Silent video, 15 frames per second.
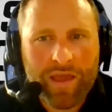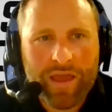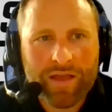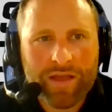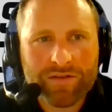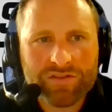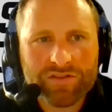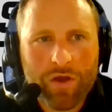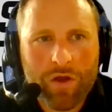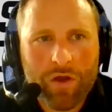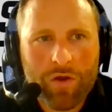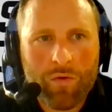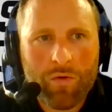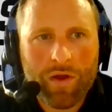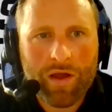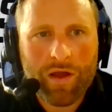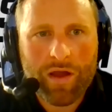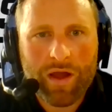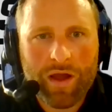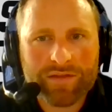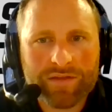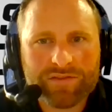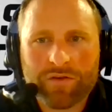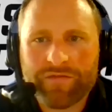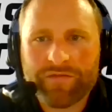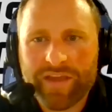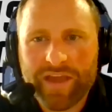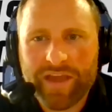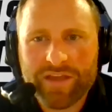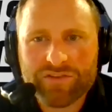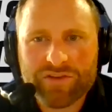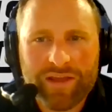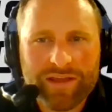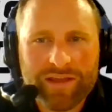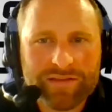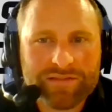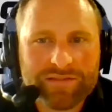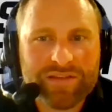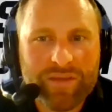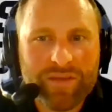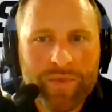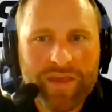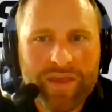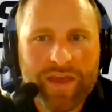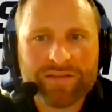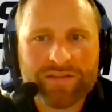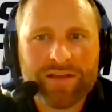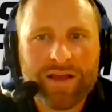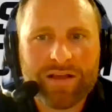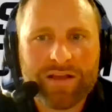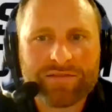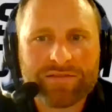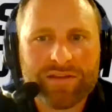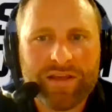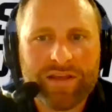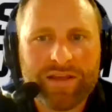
And so, uh, certification like the CPSS